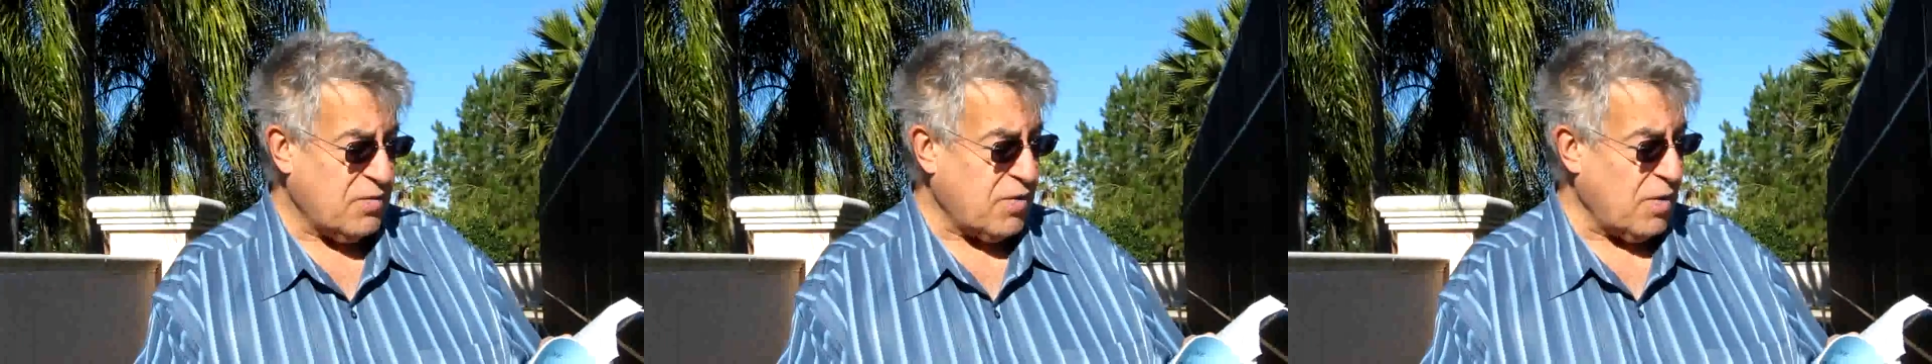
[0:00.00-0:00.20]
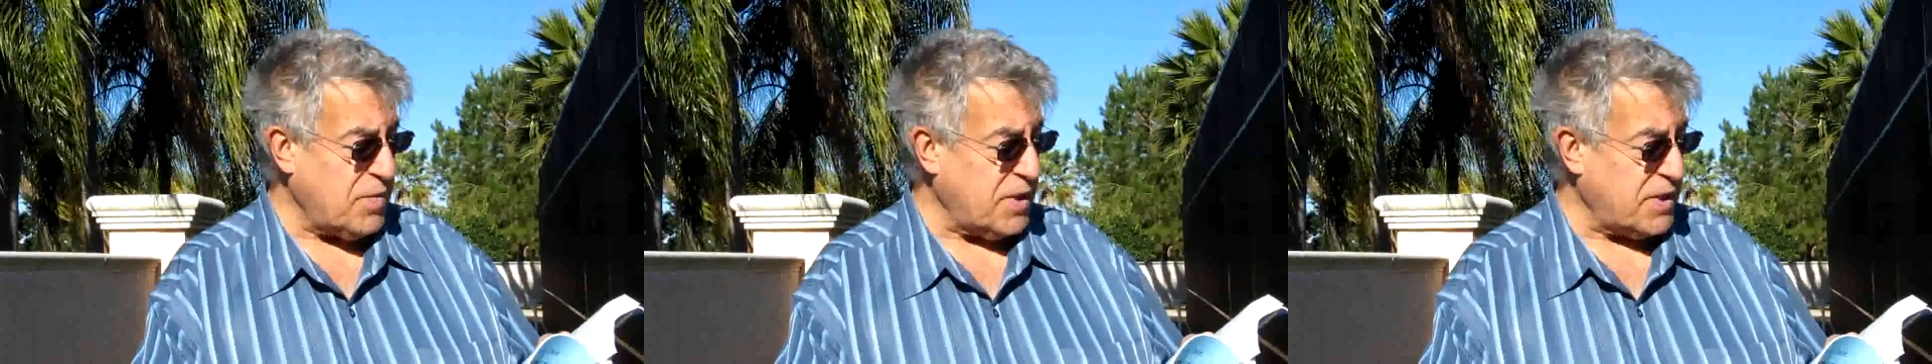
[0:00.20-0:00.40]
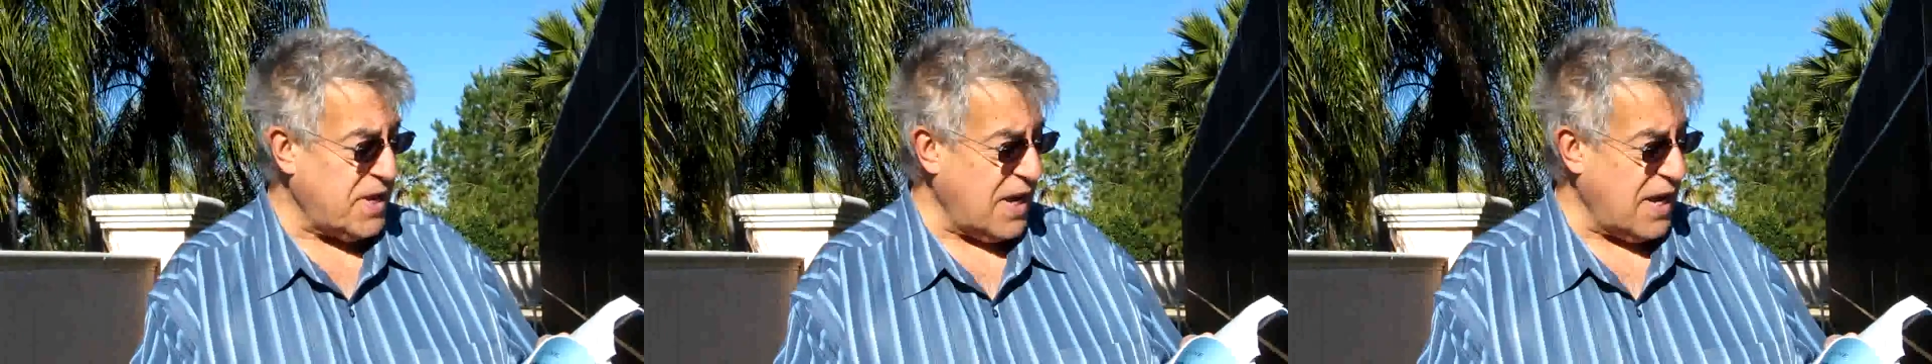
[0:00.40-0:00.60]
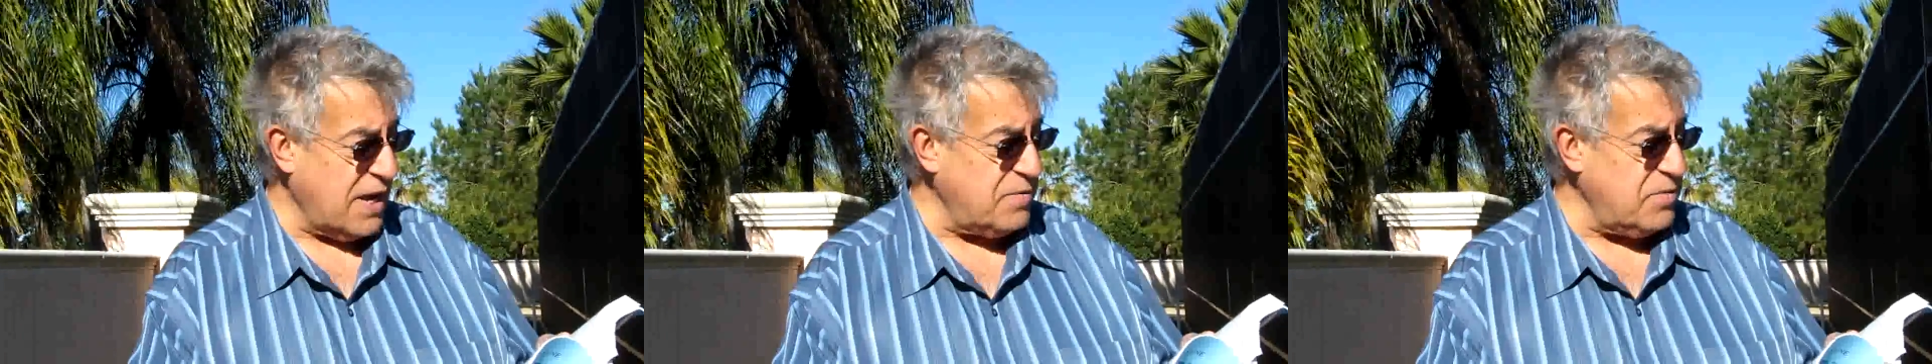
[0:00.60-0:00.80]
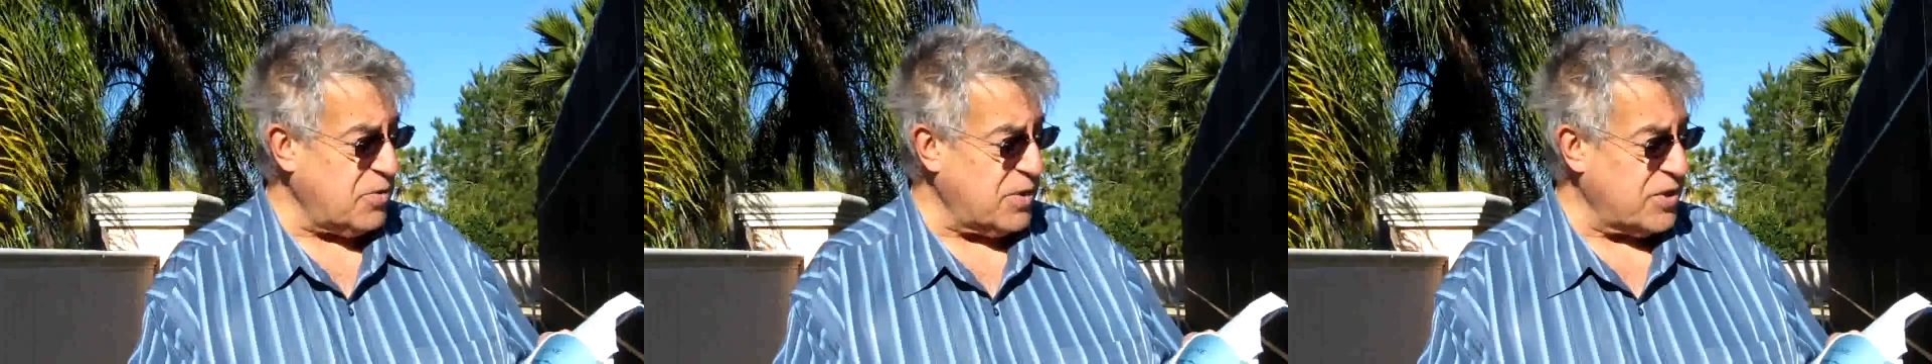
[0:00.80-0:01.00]
from the
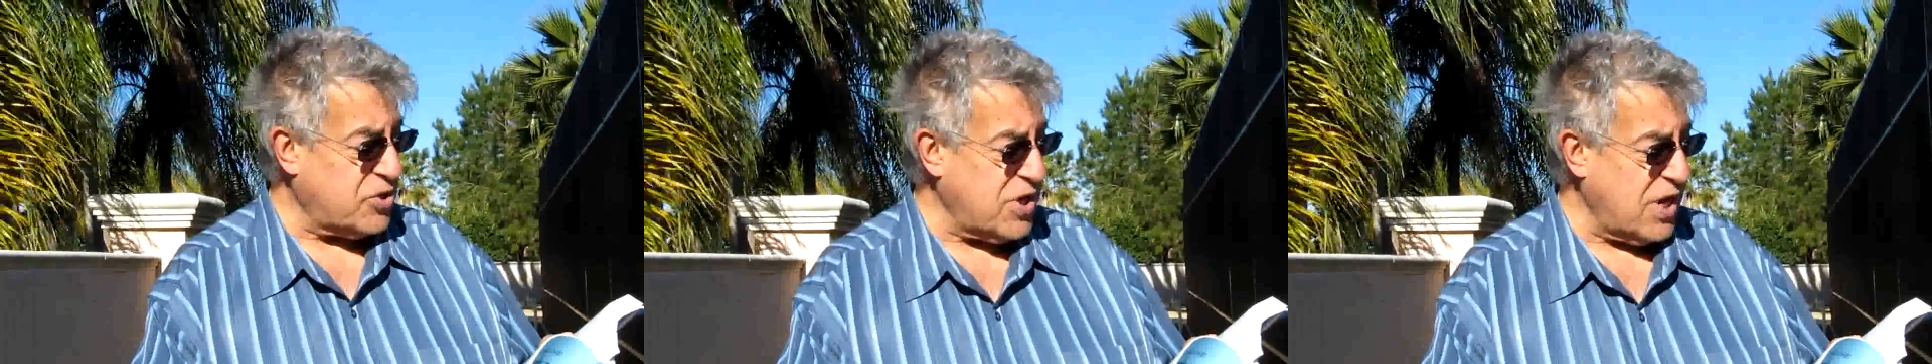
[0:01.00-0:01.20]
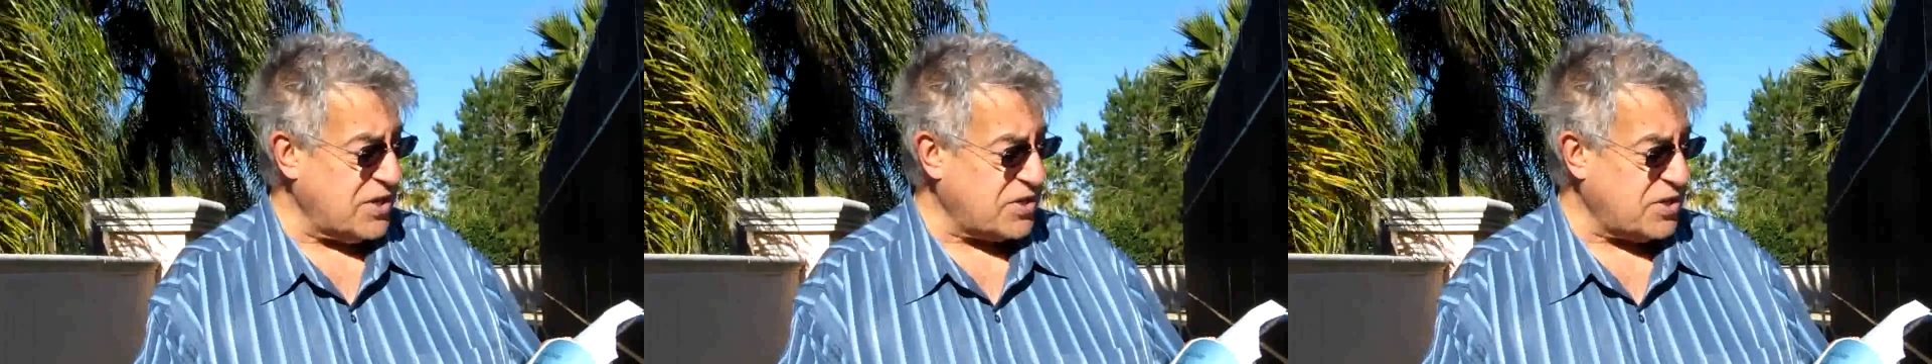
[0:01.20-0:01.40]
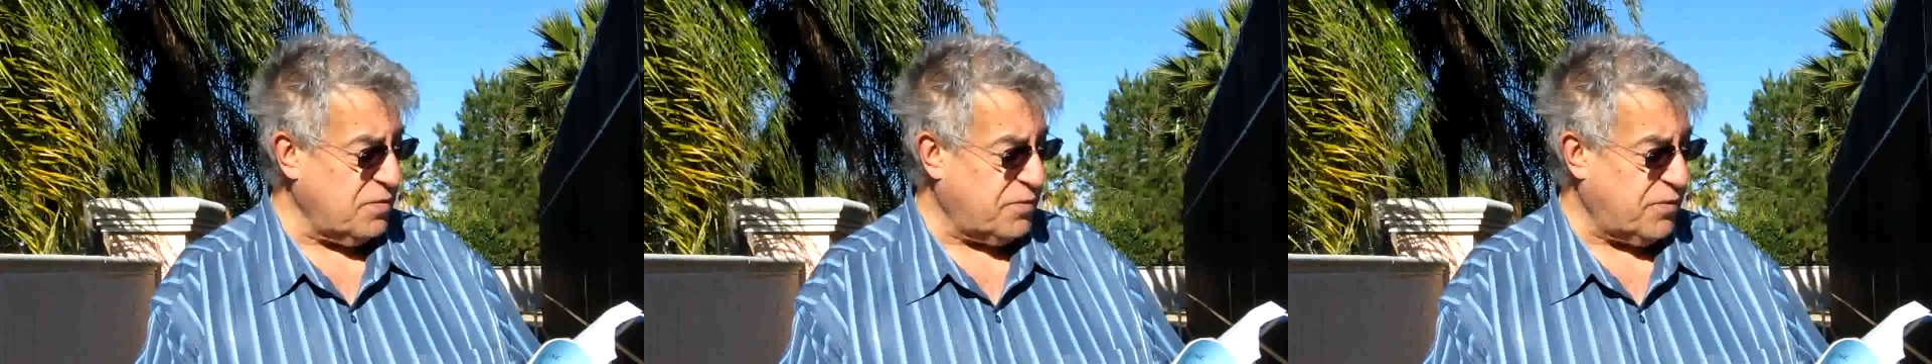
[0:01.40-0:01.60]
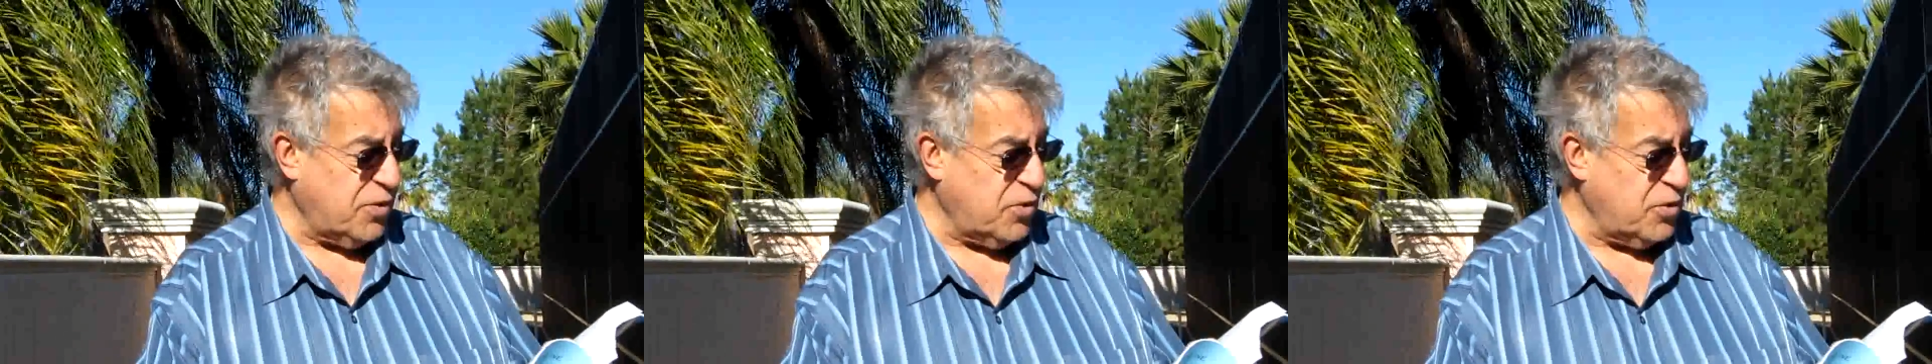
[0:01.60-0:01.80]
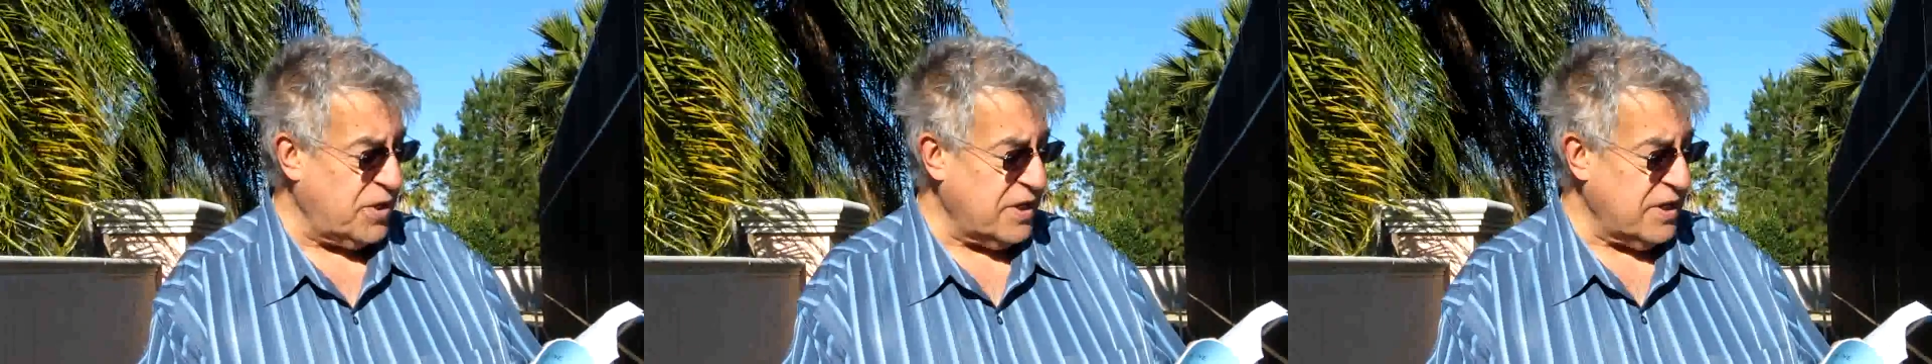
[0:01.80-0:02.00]
time you ingest the food